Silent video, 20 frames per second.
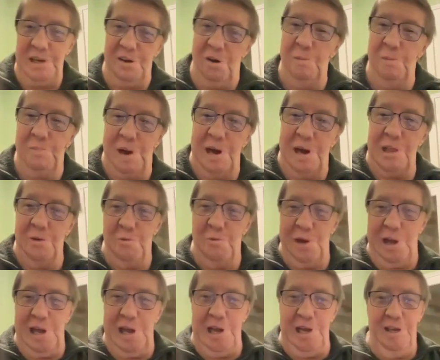Oh, by the
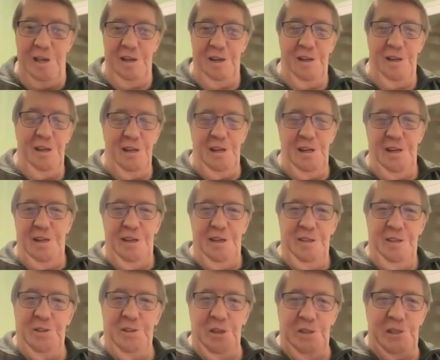way,
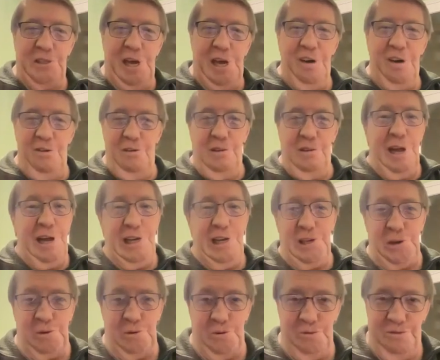since I don't
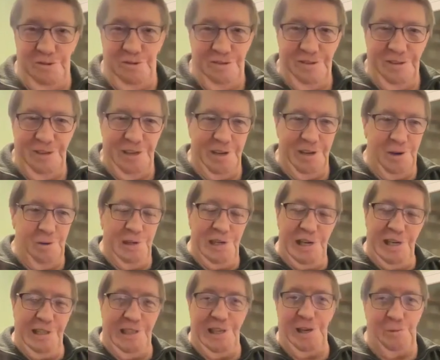like you, we
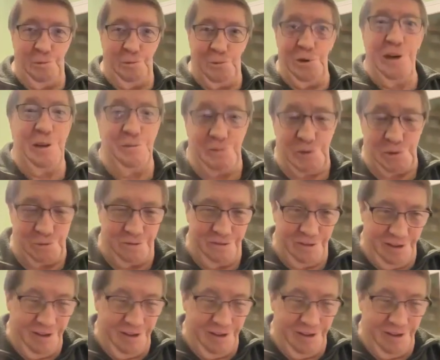need to get rid of you.